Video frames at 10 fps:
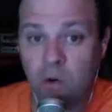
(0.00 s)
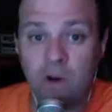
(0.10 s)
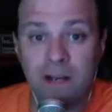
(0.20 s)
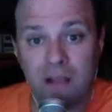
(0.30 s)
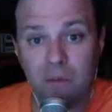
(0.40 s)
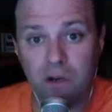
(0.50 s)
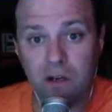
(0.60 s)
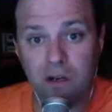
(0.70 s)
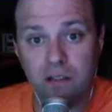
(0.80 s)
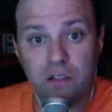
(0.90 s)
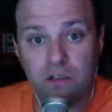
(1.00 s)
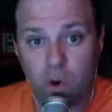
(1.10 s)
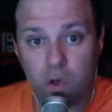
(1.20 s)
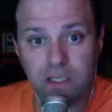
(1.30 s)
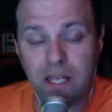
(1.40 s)
network. So, of
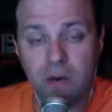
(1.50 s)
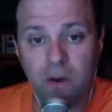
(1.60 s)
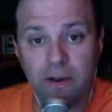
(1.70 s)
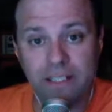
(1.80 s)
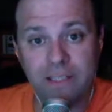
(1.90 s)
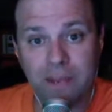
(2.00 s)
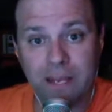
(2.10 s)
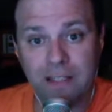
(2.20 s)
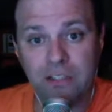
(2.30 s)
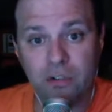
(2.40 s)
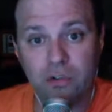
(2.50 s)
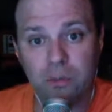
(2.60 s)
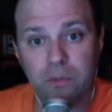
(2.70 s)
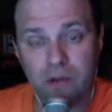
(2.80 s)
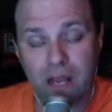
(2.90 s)
course, they don't want to expand and screw
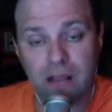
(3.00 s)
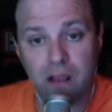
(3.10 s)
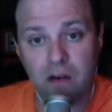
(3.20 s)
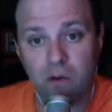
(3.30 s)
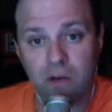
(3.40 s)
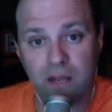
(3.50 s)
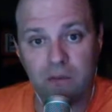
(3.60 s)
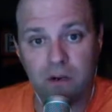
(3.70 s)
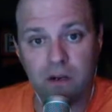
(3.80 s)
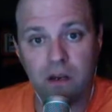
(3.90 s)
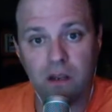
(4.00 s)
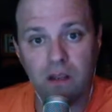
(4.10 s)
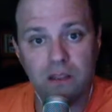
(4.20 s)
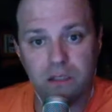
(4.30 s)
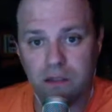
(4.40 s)
up their Longhorn network.
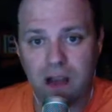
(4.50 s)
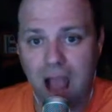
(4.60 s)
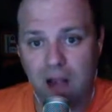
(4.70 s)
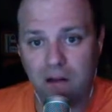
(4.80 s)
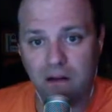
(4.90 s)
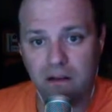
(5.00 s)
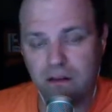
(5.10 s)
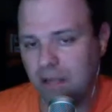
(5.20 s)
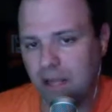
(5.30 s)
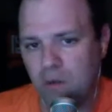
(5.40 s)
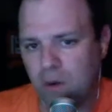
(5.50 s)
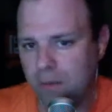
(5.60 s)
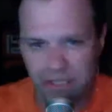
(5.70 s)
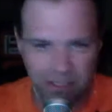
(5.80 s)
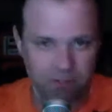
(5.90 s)
So they're out. They don't want to
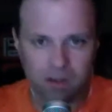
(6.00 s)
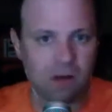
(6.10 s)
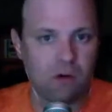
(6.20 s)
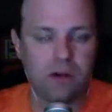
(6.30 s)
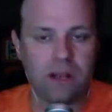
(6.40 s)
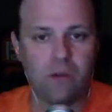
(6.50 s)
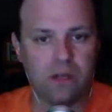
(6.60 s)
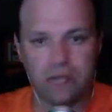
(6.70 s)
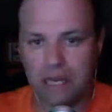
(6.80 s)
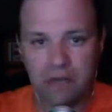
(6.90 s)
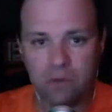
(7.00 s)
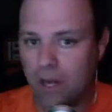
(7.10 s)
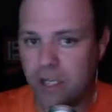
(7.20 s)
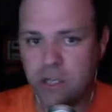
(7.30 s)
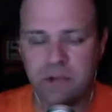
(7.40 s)
mess up the Longhorn network. They're getting way
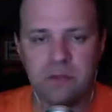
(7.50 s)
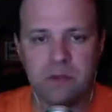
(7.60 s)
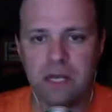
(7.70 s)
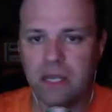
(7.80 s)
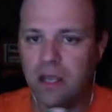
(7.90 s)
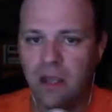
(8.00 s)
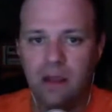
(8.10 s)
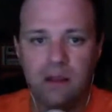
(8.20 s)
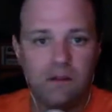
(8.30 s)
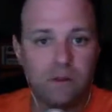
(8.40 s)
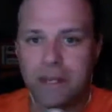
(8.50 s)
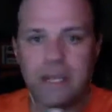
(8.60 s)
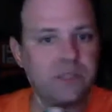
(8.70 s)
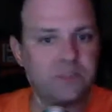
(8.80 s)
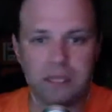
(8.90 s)
too much money from
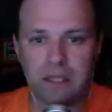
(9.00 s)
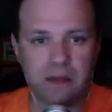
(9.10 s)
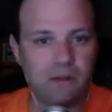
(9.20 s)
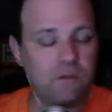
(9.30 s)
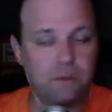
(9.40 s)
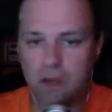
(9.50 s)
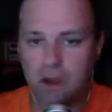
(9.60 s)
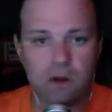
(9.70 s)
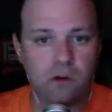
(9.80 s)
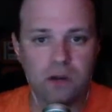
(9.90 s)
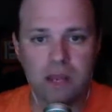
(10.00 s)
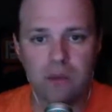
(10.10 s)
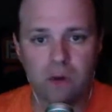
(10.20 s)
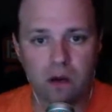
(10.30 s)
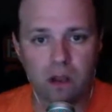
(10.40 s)
ESPN, from the Longhorn
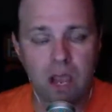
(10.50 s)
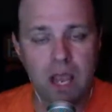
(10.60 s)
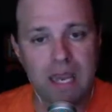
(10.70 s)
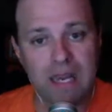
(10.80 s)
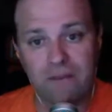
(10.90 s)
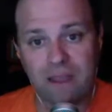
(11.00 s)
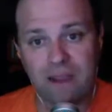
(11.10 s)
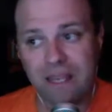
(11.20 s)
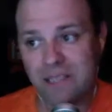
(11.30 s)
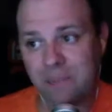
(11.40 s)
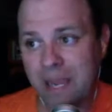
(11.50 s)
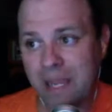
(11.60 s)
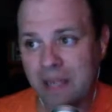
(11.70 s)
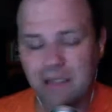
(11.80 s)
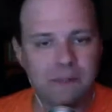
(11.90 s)
network. And if they
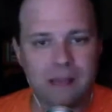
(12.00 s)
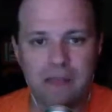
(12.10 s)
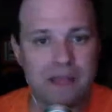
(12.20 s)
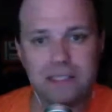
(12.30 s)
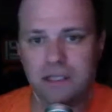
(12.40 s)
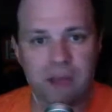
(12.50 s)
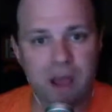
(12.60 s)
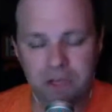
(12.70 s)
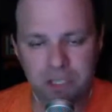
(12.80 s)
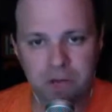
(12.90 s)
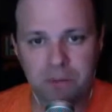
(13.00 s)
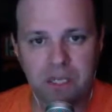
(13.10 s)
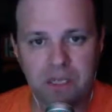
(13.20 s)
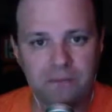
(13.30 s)
expand, that's somehow in jeopardy,